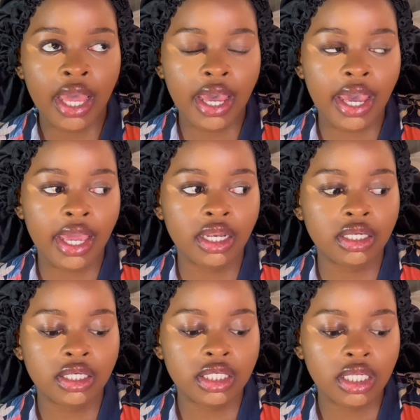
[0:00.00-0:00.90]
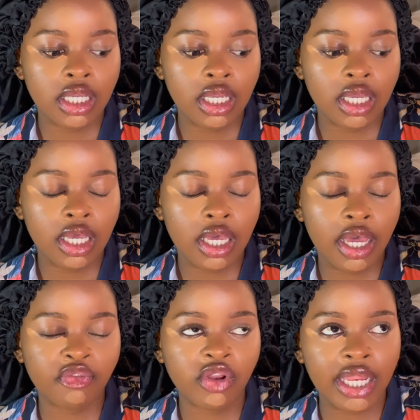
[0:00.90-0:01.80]
And I
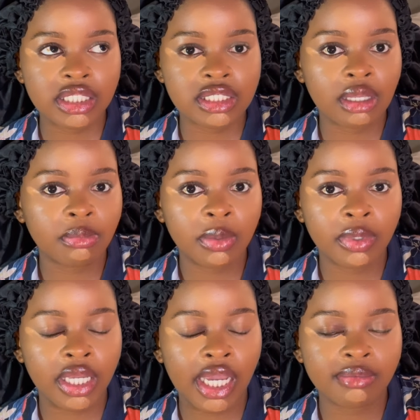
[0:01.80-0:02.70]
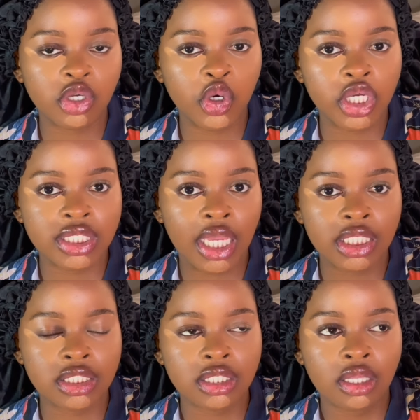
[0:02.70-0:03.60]
feel like to some people it comes across
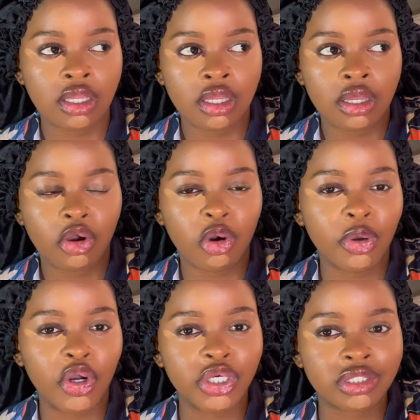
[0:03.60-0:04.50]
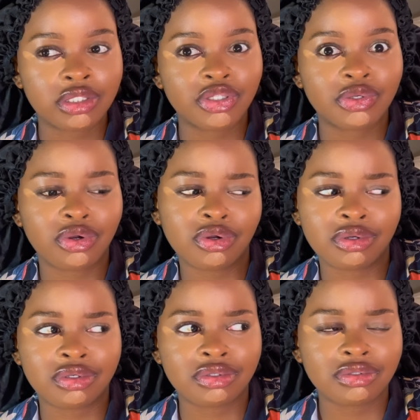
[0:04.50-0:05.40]
as, oh my gosh, this
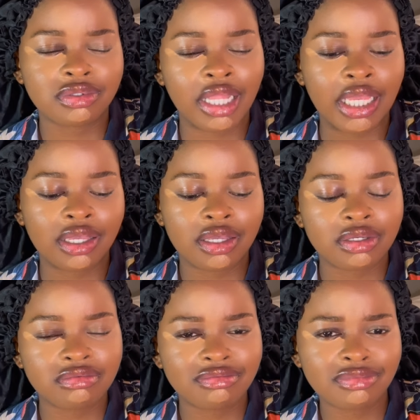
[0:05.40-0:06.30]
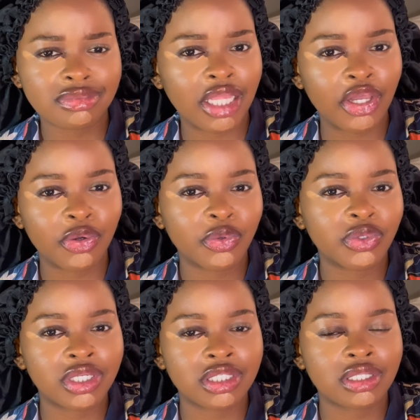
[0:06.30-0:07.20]
girl, like, who
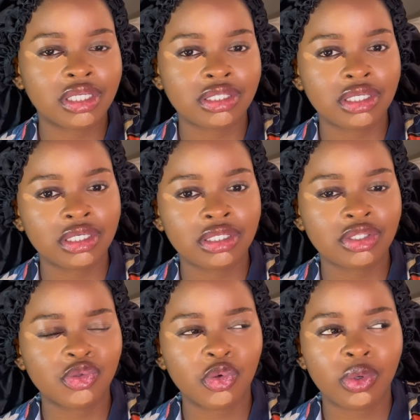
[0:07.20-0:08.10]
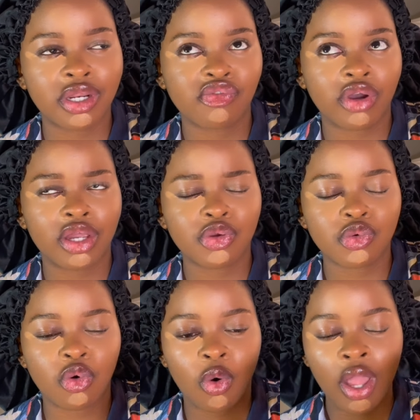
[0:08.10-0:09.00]
does she think she is, or whatever, you
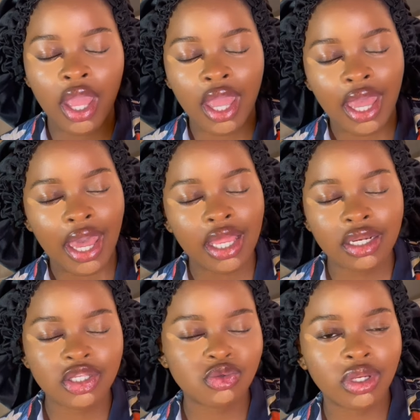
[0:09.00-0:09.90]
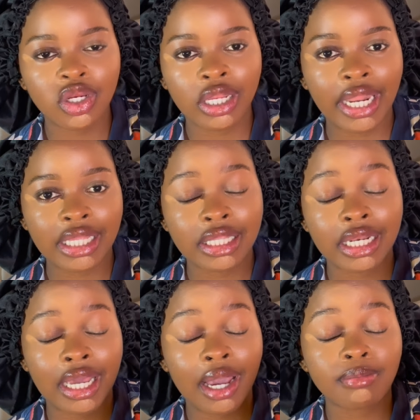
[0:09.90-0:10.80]
know. And it's really not like that.
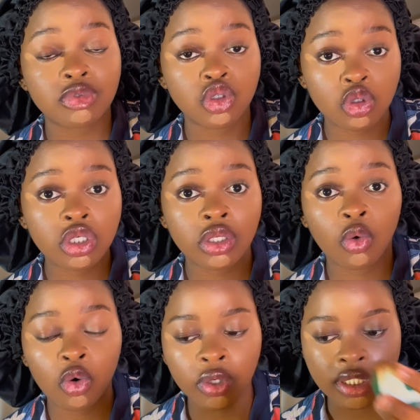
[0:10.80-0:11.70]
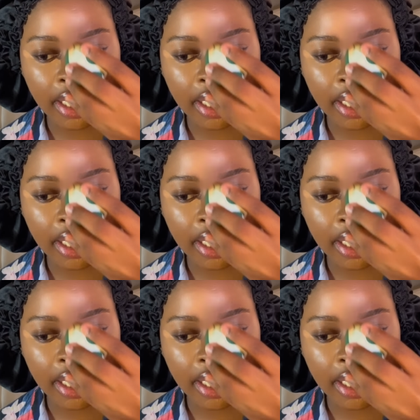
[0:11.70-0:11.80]
Like, I'm socially awkward.